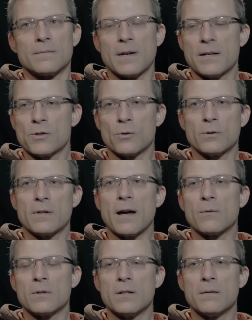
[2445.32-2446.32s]
I sold
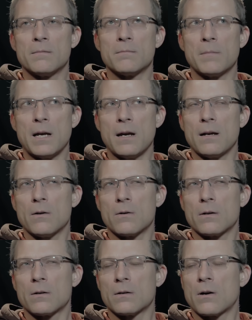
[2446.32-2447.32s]
that one in May
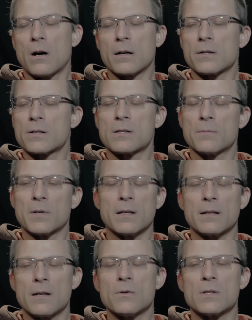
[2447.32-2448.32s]
or August, something
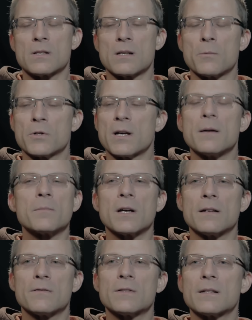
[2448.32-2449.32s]
like that. It was a summertime
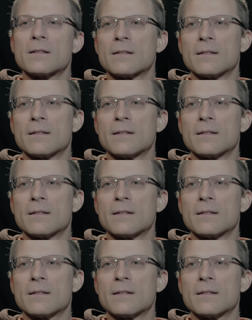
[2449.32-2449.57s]
kind of thing.